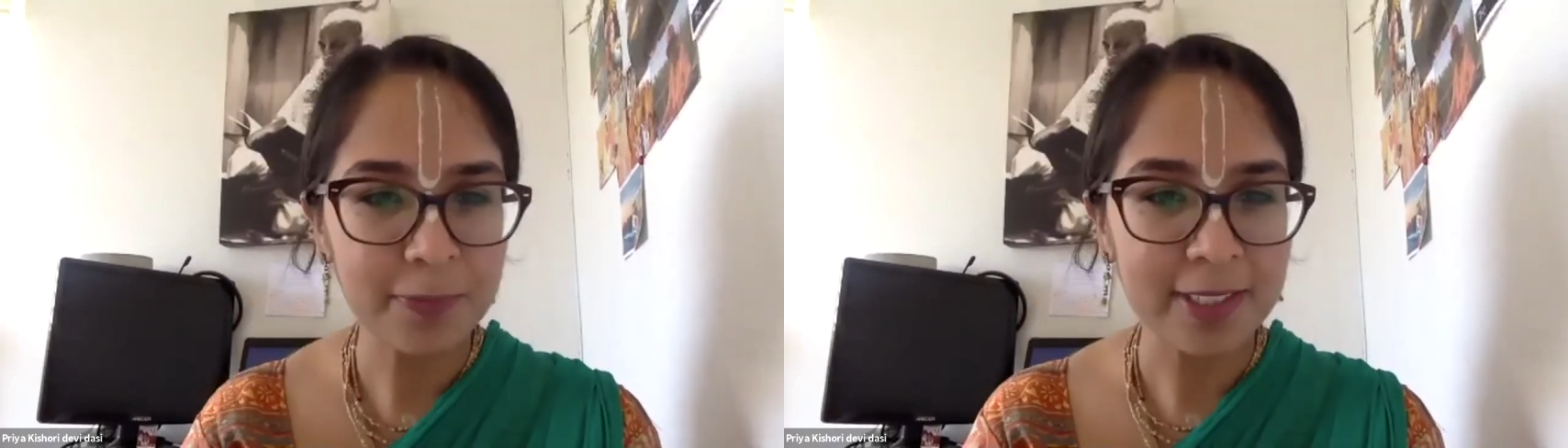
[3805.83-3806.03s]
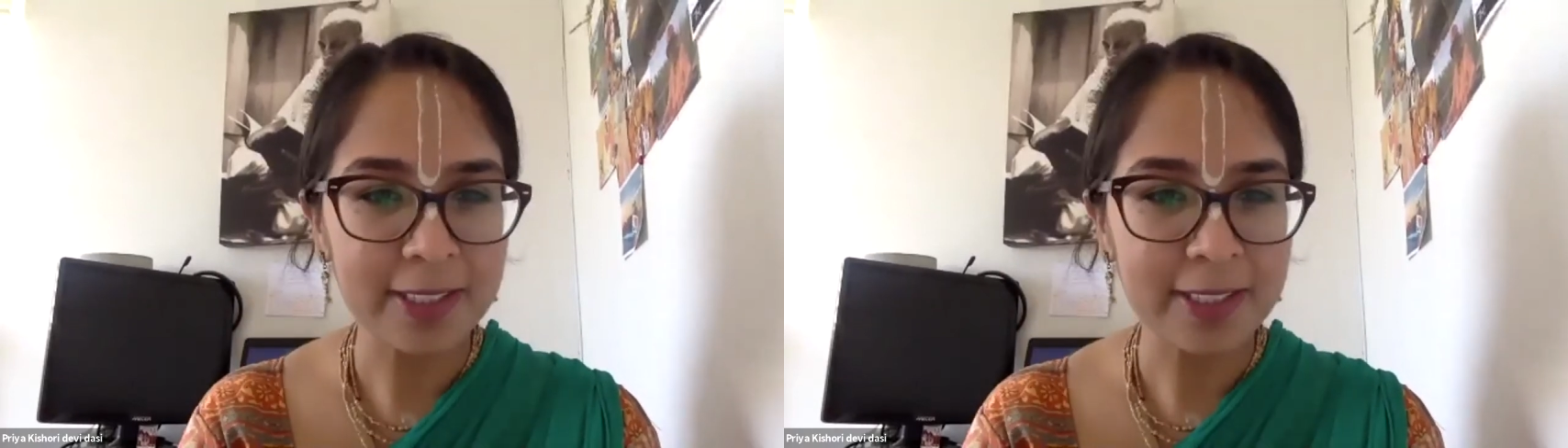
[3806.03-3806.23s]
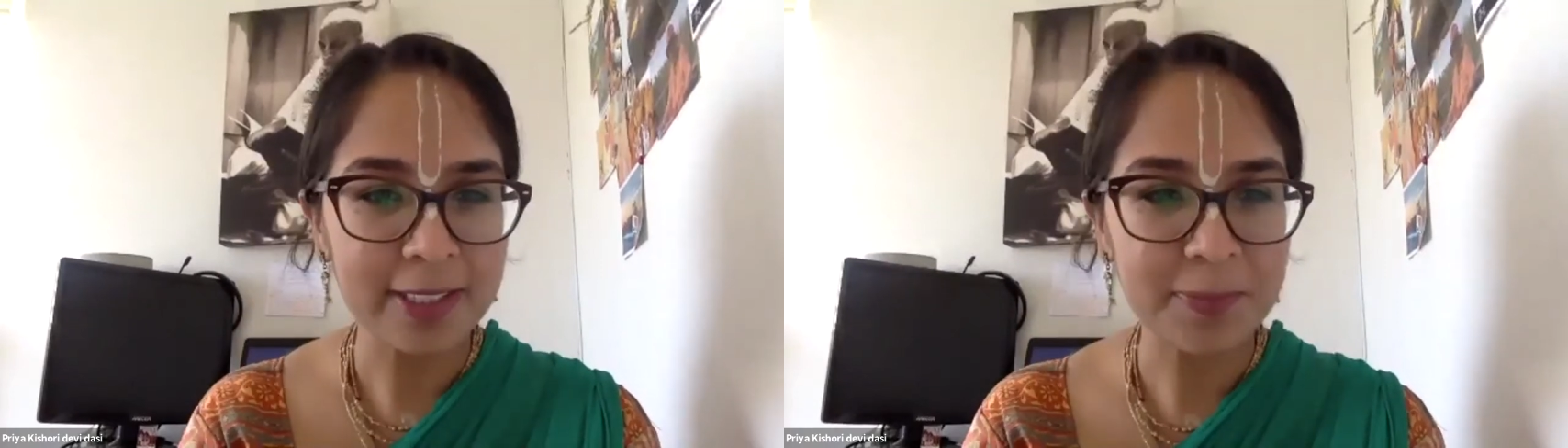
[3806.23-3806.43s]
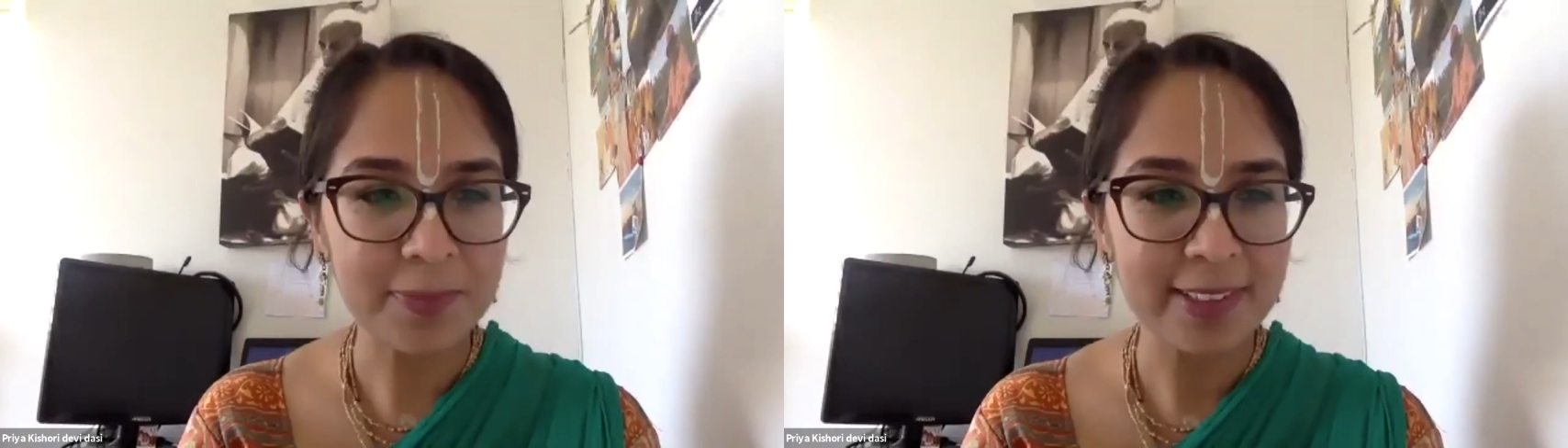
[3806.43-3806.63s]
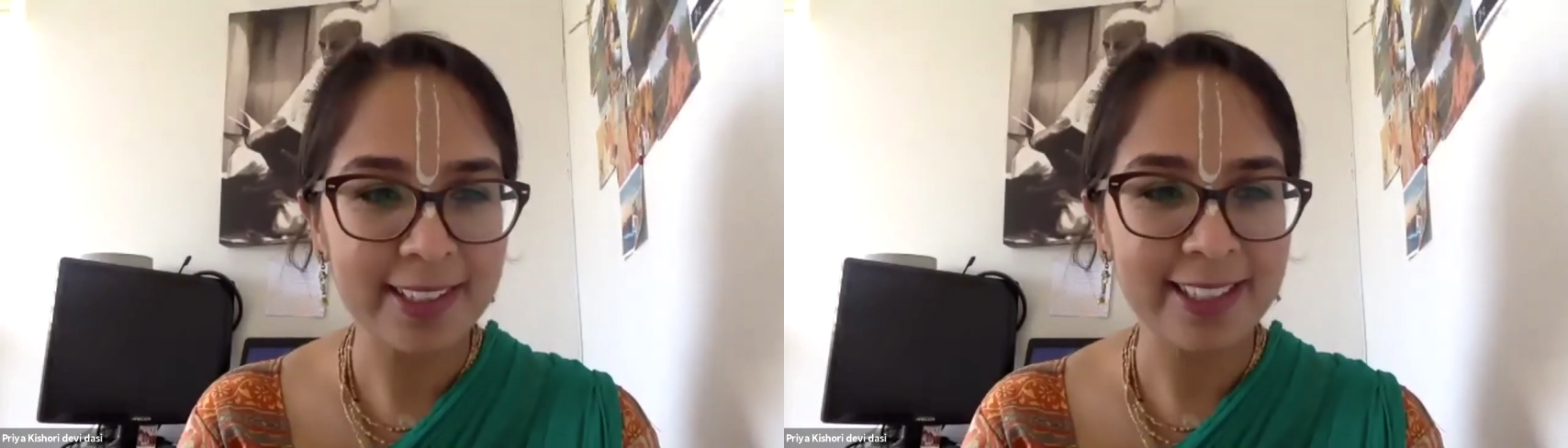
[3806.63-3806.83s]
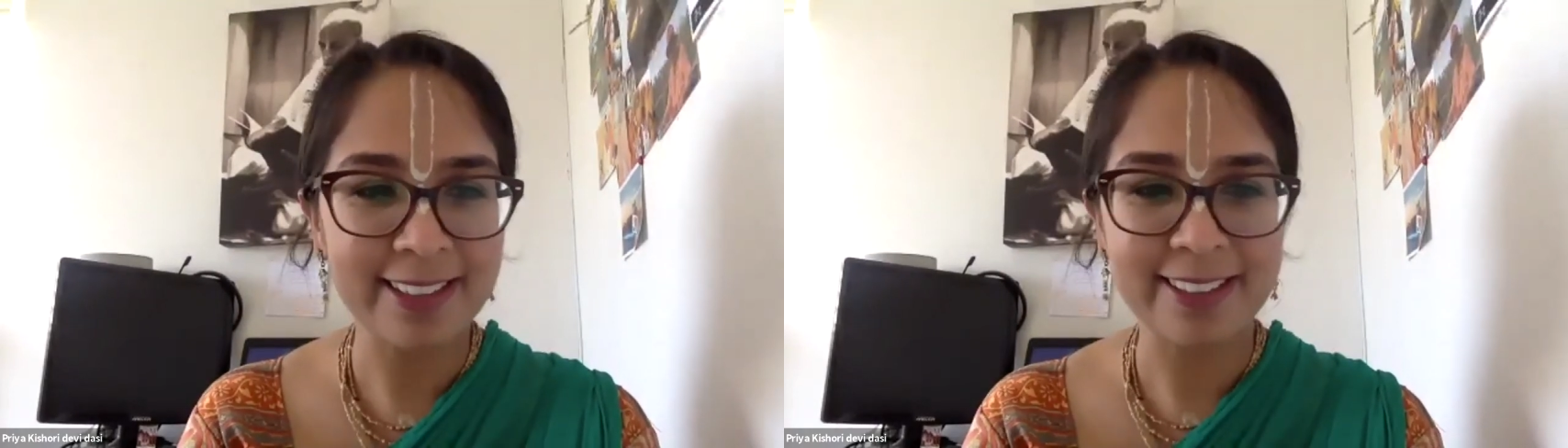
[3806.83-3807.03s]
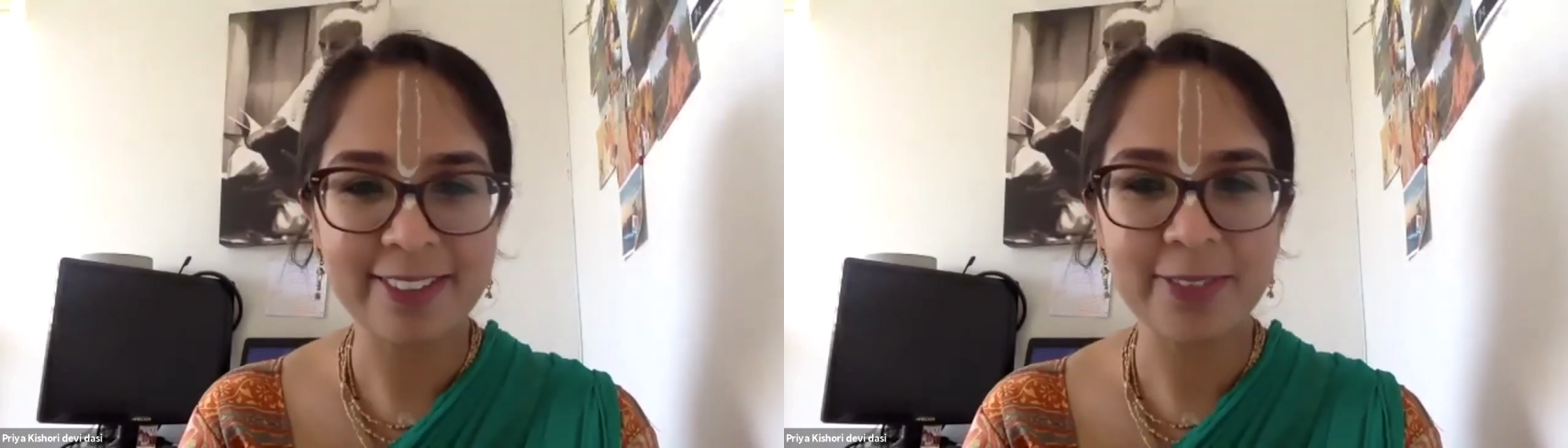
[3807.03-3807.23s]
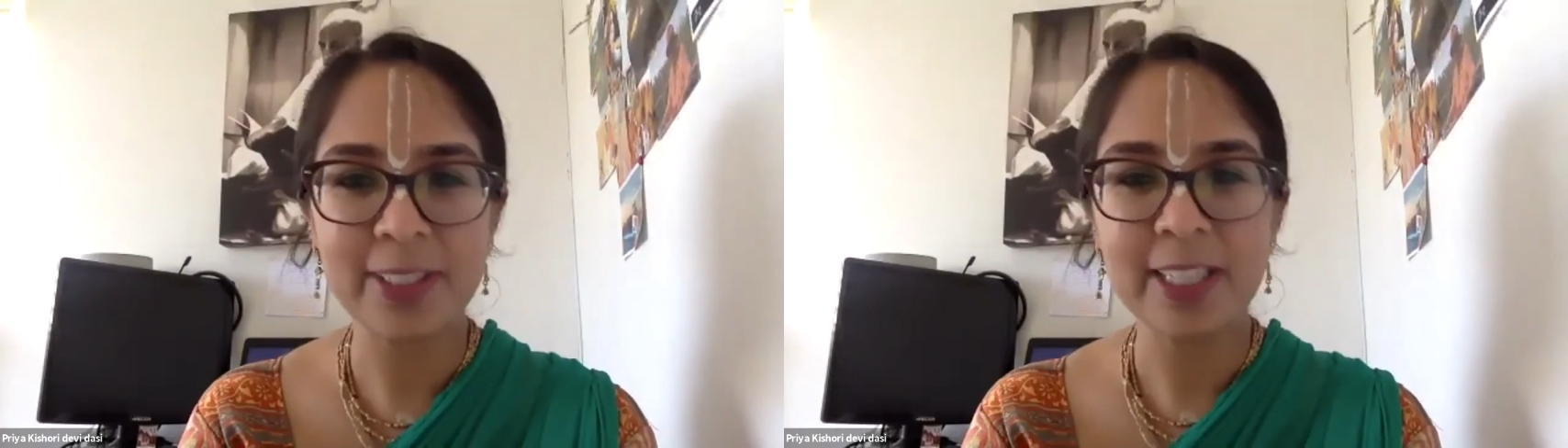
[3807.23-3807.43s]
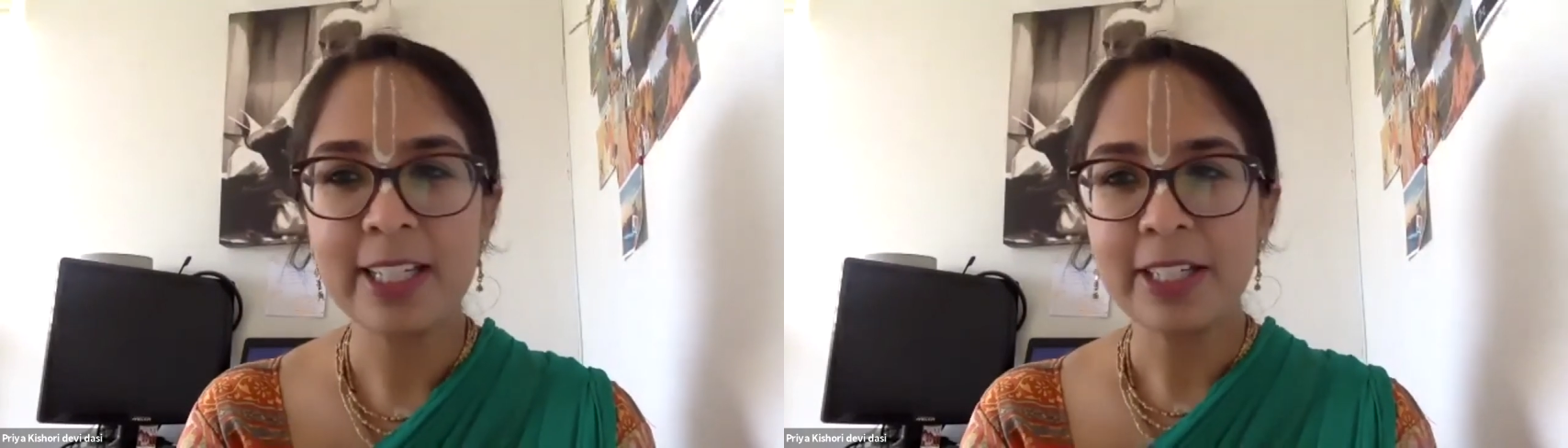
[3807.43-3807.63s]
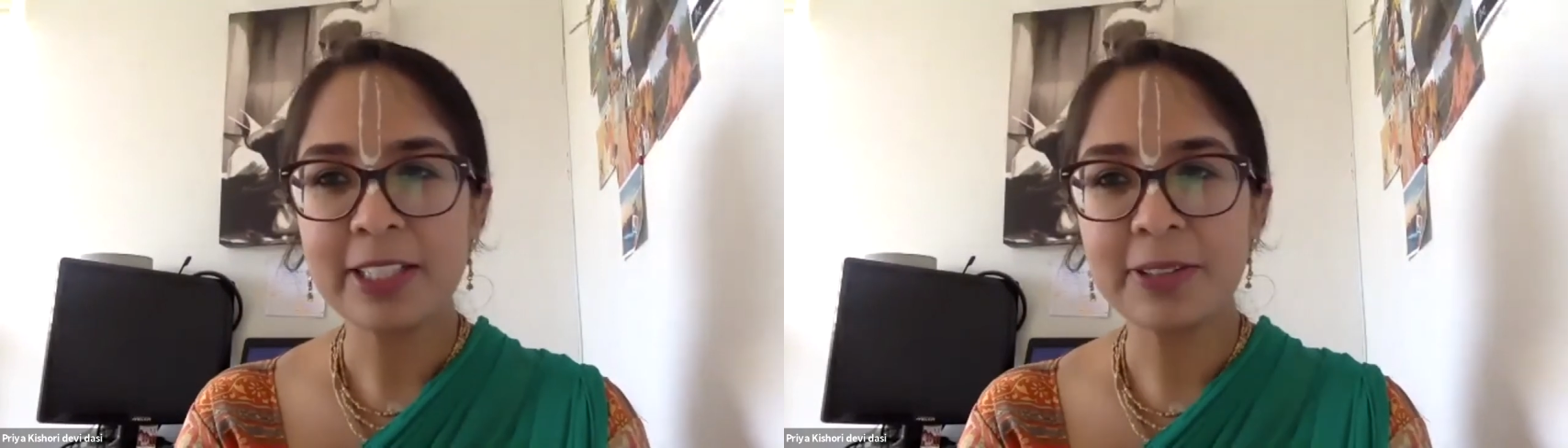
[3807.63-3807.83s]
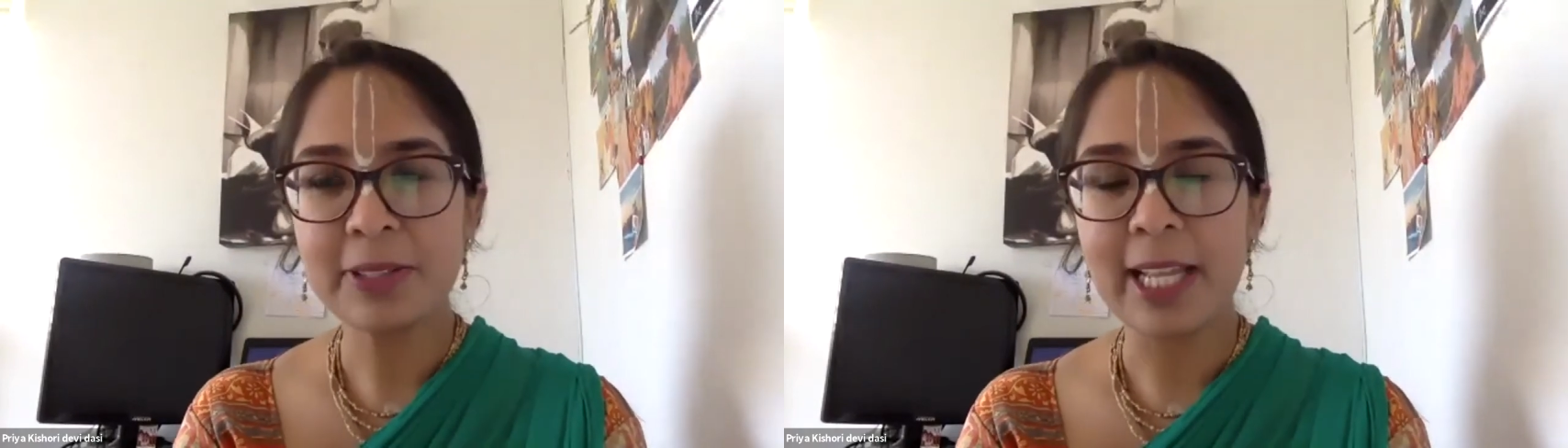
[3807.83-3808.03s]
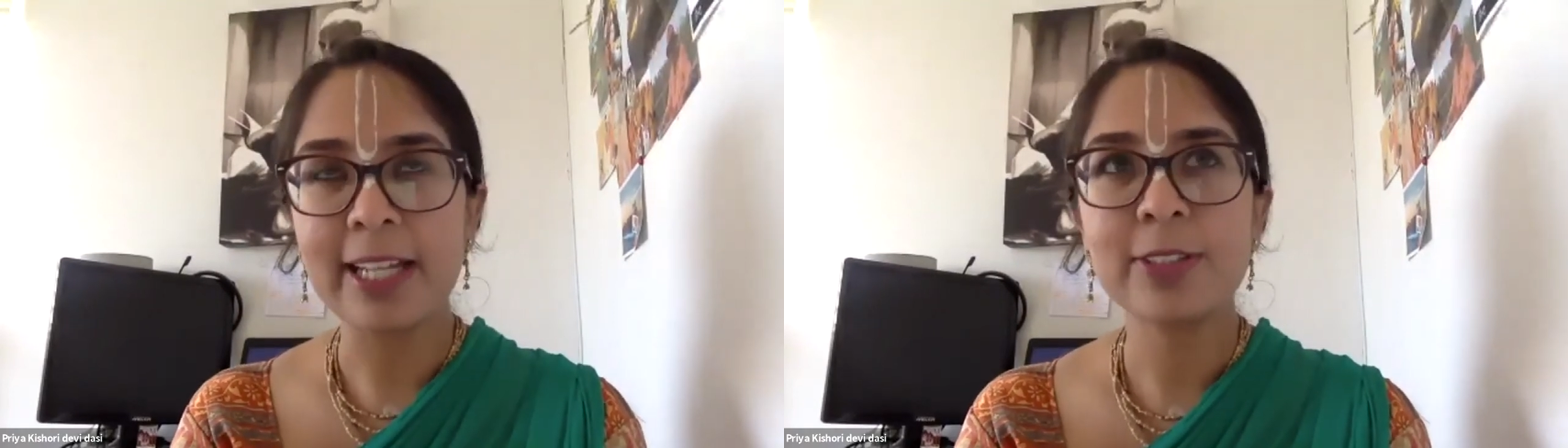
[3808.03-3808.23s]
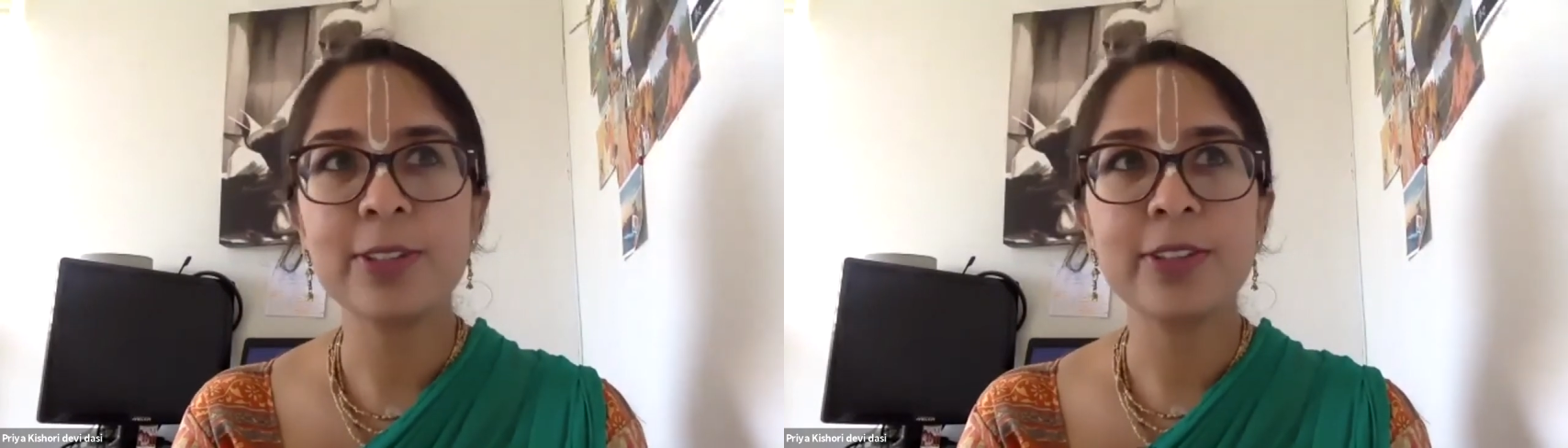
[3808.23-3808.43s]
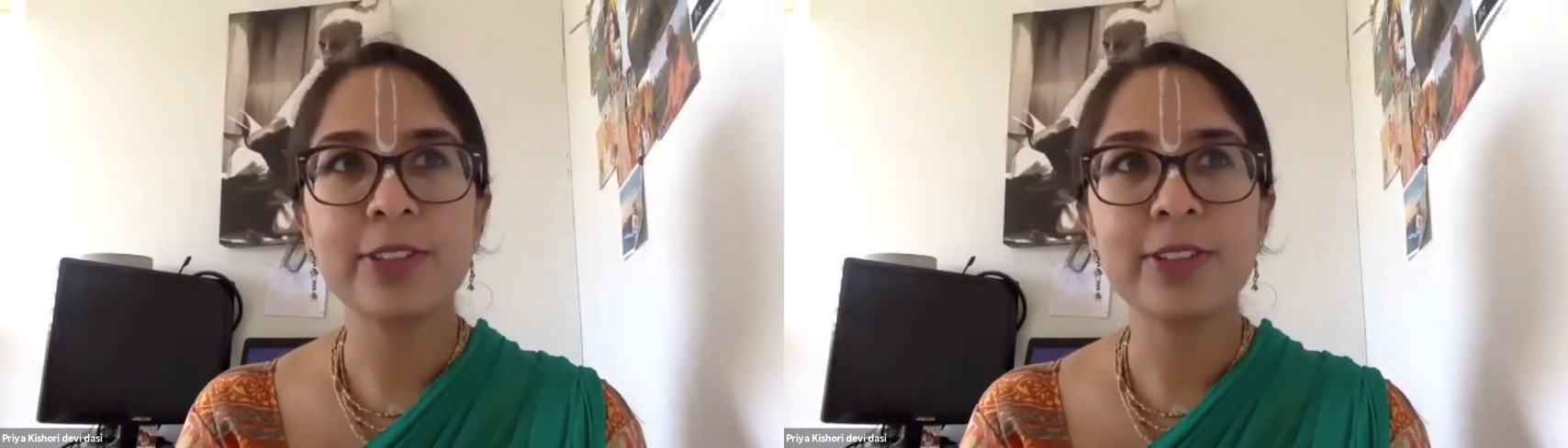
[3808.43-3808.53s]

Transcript: I'd like to